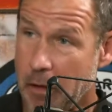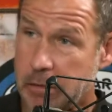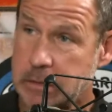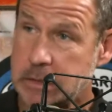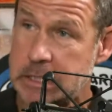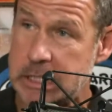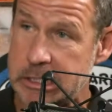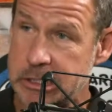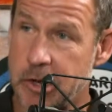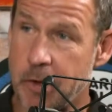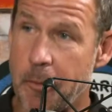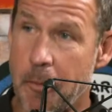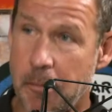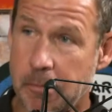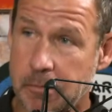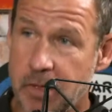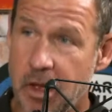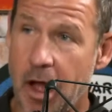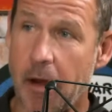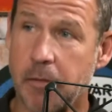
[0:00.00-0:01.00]
That's
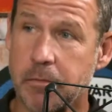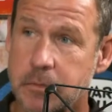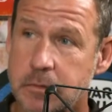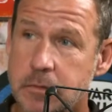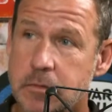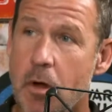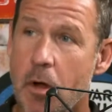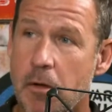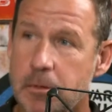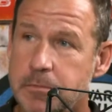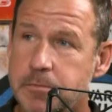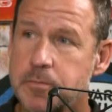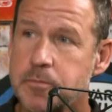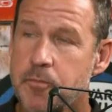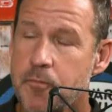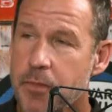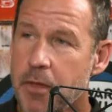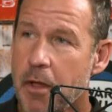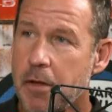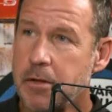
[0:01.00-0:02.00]
good.
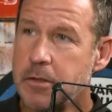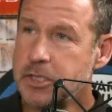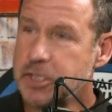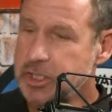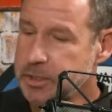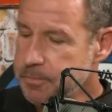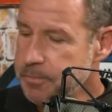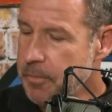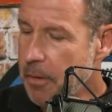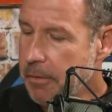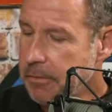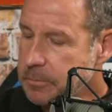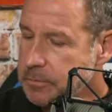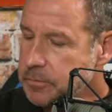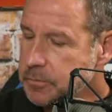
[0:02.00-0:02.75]
It's just